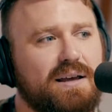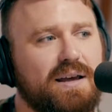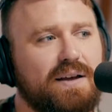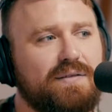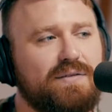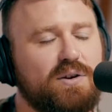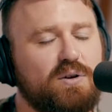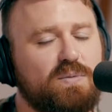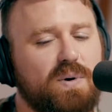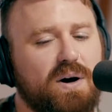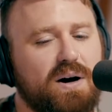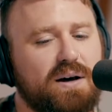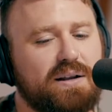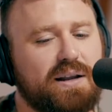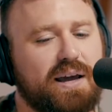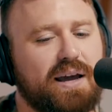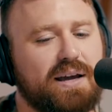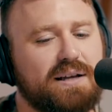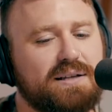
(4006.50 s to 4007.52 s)
if you bought
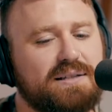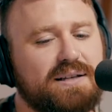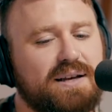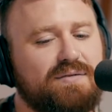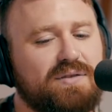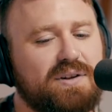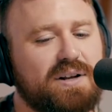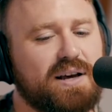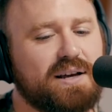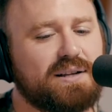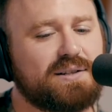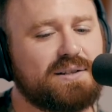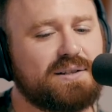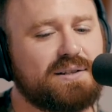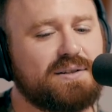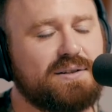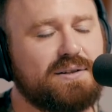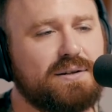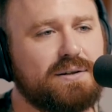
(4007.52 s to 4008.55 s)
an
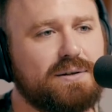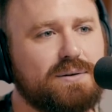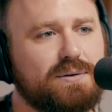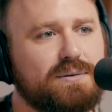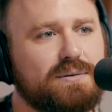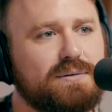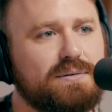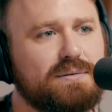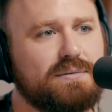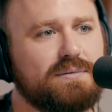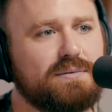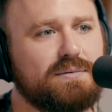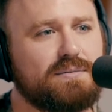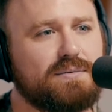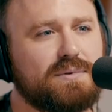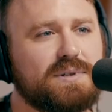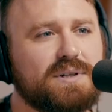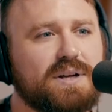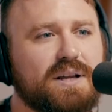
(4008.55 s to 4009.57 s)
A7S two,
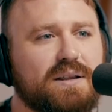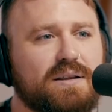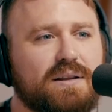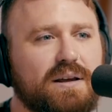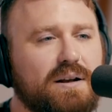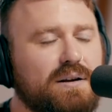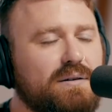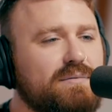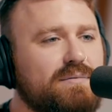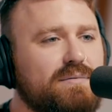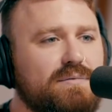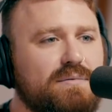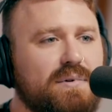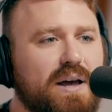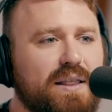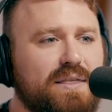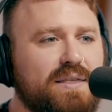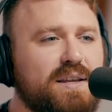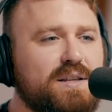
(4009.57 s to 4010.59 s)
which I you know
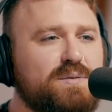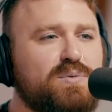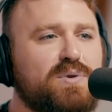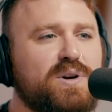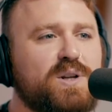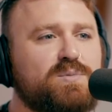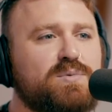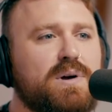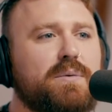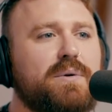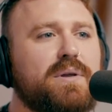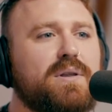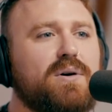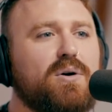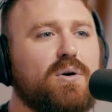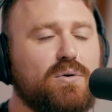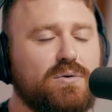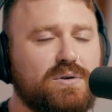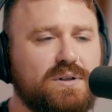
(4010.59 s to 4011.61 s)
at this point is probably the
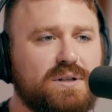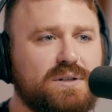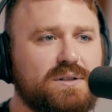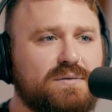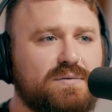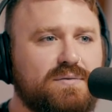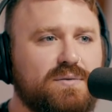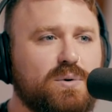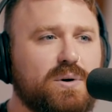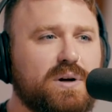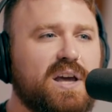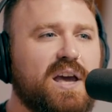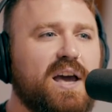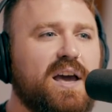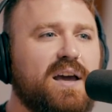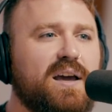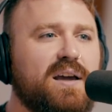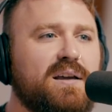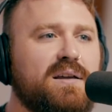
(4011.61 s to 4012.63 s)
oldest
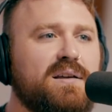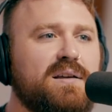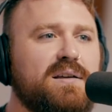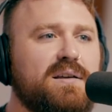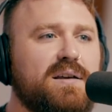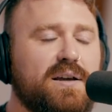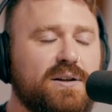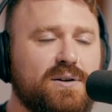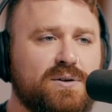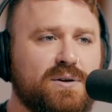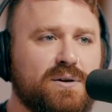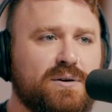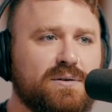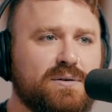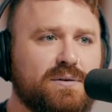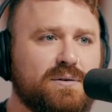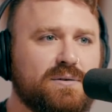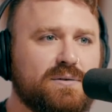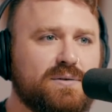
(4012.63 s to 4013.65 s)
4K
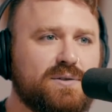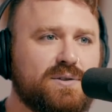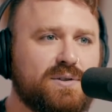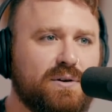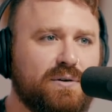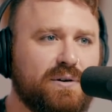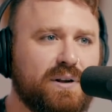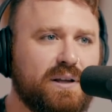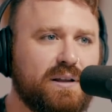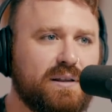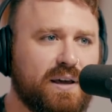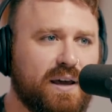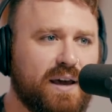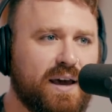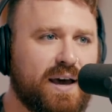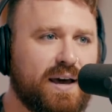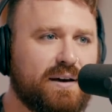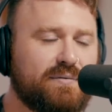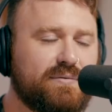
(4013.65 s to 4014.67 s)
internal Sony they
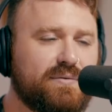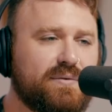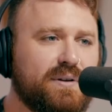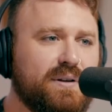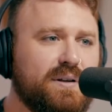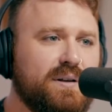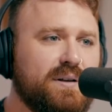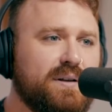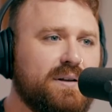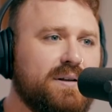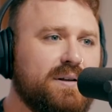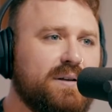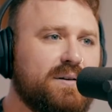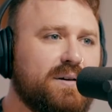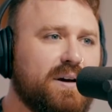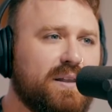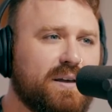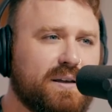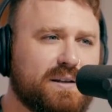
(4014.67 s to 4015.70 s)
have.
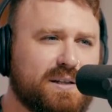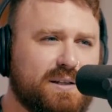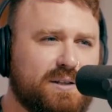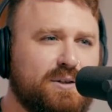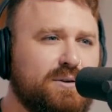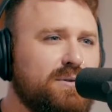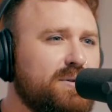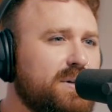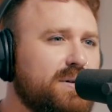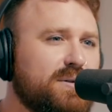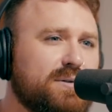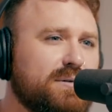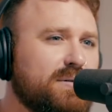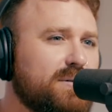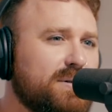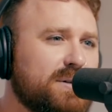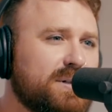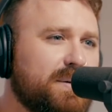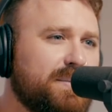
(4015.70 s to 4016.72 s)
I think it's like two years
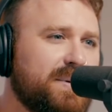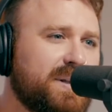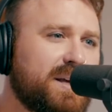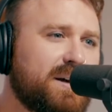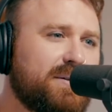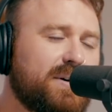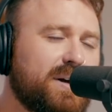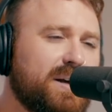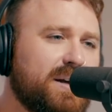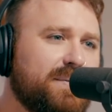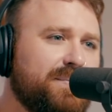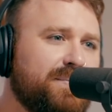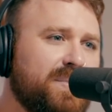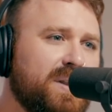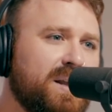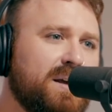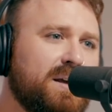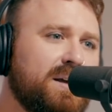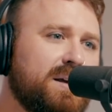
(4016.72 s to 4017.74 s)
old or something like that, right?
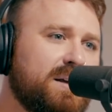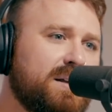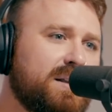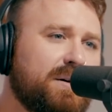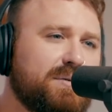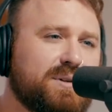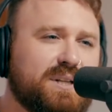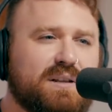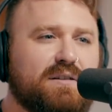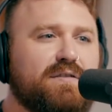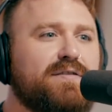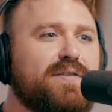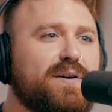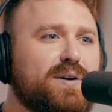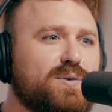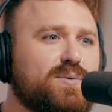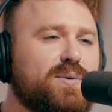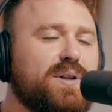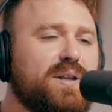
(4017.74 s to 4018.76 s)
That was like the
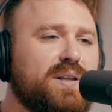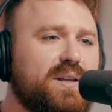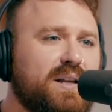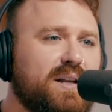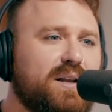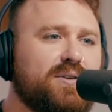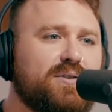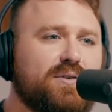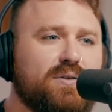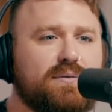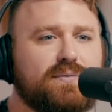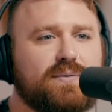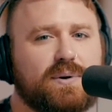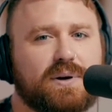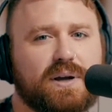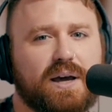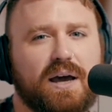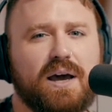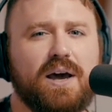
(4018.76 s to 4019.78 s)
first one that did internal
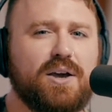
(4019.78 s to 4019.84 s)
4K.